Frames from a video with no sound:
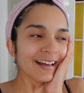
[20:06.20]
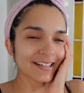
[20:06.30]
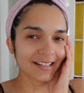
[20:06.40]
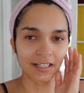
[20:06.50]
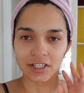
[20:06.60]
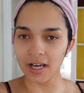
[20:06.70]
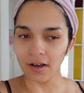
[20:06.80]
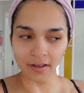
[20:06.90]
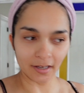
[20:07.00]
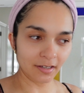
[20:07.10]
I just had a
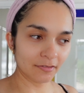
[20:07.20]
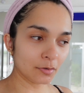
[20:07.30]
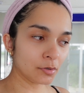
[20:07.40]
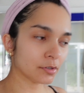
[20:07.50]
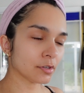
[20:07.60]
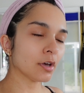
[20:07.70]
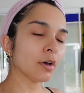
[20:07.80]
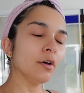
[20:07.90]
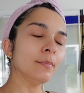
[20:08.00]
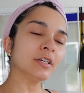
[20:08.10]
shower. I feel
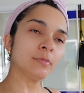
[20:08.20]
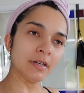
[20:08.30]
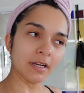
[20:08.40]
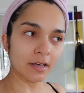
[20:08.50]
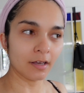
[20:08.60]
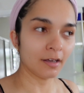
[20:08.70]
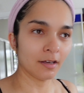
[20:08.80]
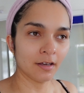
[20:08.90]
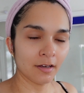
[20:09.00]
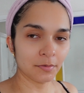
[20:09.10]
so much better. I
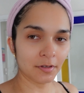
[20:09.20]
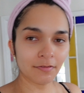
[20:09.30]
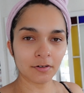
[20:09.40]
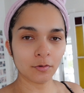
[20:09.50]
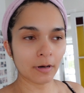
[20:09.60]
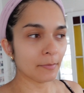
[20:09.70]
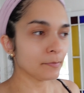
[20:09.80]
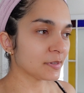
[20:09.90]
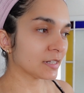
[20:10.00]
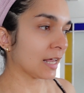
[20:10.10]
also feel uh,
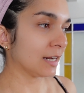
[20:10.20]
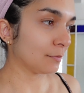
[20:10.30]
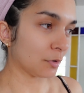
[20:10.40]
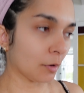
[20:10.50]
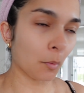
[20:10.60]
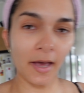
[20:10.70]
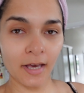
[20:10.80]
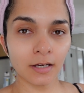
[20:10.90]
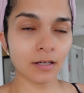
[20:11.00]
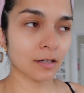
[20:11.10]
slightly more
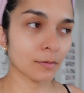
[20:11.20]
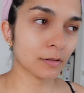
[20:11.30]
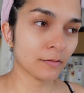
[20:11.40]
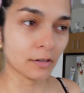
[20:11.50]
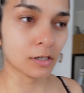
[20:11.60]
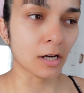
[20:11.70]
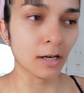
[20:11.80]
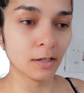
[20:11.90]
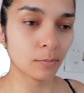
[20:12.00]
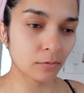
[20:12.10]
awake. I was very
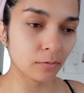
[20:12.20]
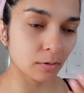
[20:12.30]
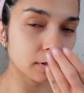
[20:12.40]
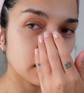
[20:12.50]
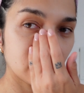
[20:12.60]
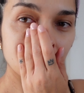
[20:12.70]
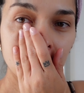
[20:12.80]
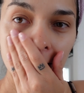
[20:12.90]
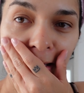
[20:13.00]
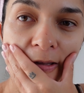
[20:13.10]
tired before.
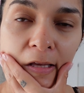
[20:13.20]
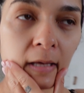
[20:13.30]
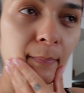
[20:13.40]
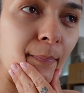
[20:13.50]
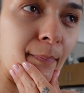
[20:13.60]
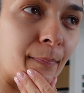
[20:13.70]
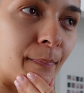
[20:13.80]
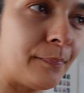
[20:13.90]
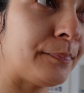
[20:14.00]
Um,